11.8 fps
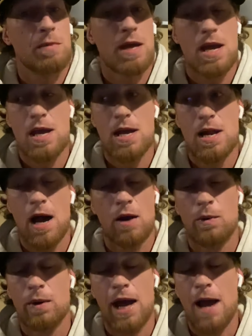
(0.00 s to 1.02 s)
And I
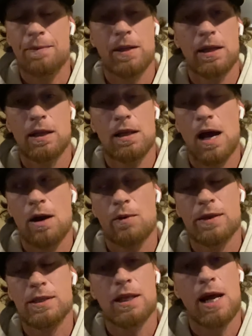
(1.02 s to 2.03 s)
don't want
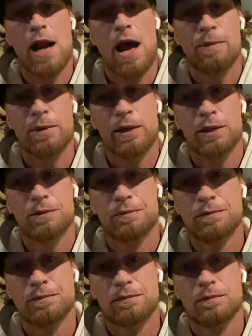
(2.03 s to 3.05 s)
to see that happen to you,
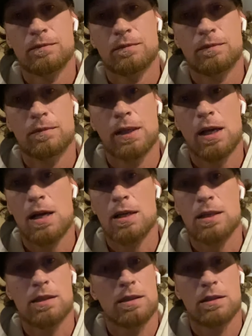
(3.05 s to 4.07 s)

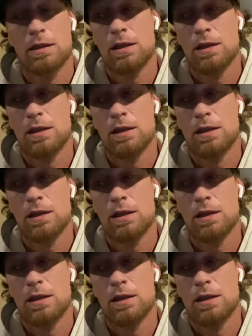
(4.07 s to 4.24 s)
because